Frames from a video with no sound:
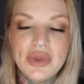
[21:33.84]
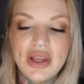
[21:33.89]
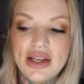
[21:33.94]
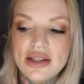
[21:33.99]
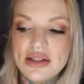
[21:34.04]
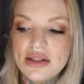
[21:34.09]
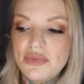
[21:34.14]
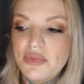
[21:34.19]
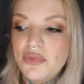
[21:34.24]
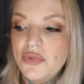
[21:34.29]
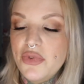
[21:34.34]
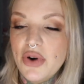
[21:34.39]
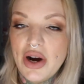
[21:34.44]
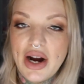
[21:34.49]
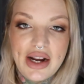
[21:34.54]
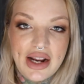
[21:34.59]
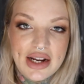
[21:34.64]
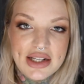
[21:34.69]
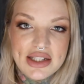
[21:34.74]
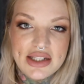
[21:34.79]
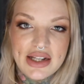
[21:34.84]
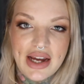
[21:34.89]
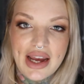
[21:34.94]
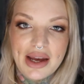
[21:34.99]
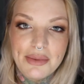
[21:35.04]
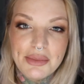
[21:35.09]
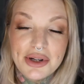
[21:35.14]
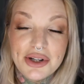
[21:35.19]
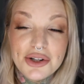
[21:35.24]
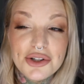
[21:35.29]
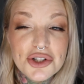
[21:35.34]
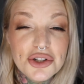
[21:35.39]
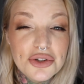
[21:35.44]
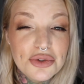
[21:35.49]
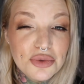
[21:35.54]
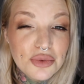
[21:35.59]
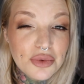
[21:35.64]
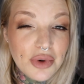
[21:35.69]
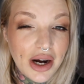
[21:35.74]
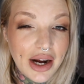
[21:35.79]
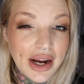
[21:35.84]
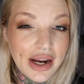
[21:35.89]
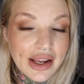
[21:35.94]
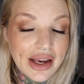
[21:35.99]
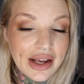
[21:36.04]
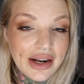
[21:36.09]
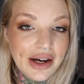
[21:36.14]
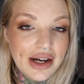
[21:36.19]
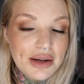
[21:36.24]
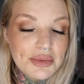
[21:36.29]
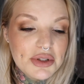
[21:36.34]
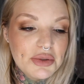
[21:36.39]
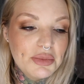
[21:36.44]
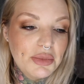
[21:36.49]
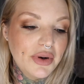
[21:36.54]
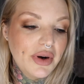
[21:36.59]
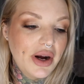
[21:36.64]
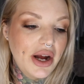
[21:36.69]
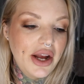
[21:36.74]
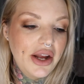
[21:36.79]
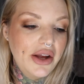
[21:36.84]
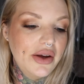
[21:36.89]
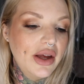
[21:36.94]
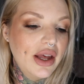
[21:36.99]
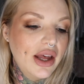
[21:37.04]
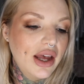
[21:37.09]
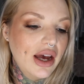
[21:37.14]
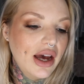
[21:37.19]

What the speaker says: It's Friday today. I'm gonna try and get it up tomorrow,